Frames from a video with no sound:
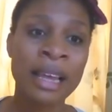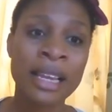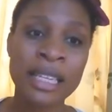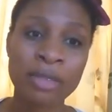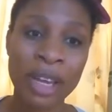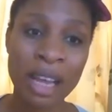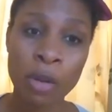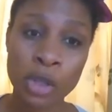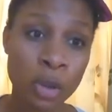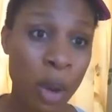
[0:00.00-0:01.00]
his father
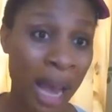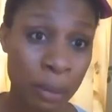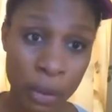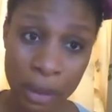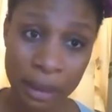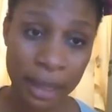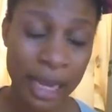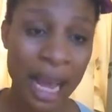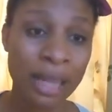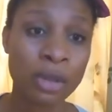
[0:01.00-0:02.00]
was so heartbroken
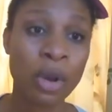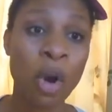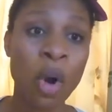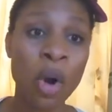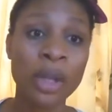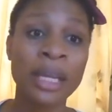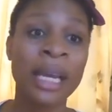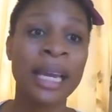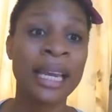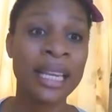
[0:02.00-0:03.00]
he had to call
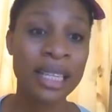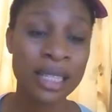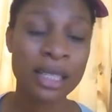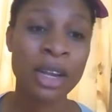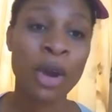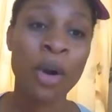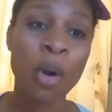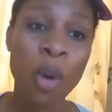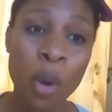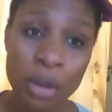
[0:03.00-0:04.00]
his
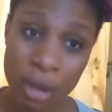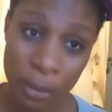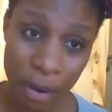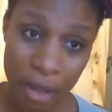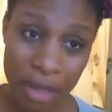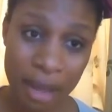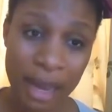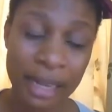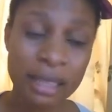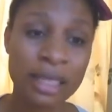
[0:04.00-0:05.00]
older brother
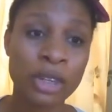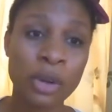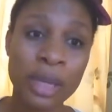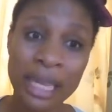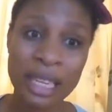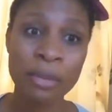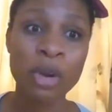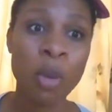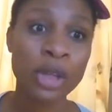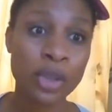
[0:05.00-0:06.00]
and you know let him
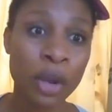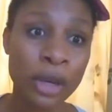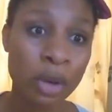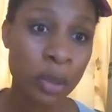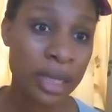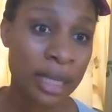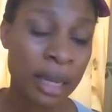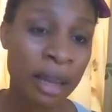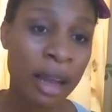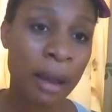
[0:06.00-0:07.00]
know what's going on with
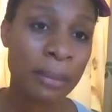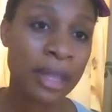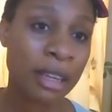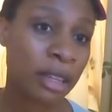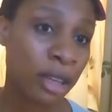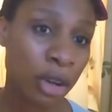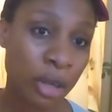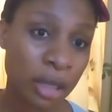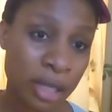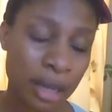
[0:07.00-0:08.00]
um, the the
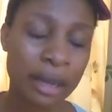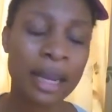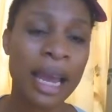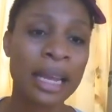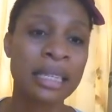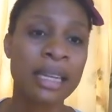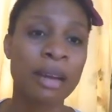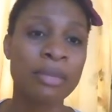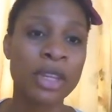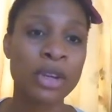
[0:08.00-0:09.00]
younger son and
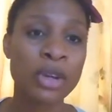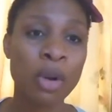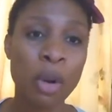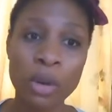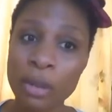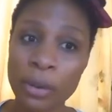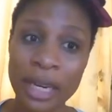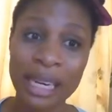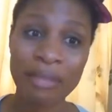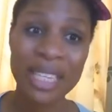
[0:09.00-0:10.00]
um, the older
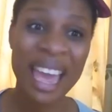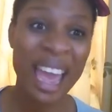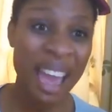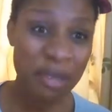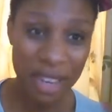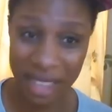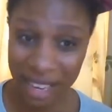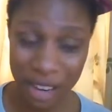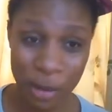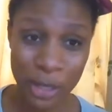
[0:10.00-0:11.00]
brother left
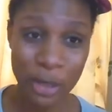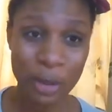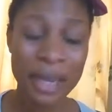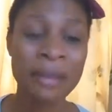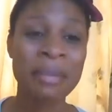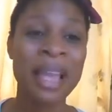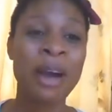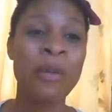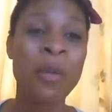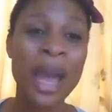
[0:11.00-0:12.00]
everything he was doing
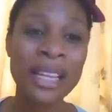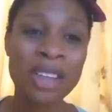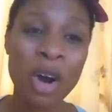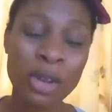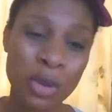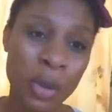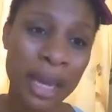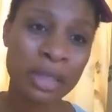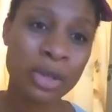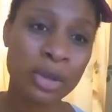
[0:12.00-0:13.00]
went all the
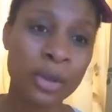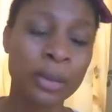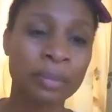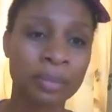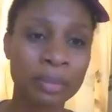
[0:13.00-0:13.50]
way to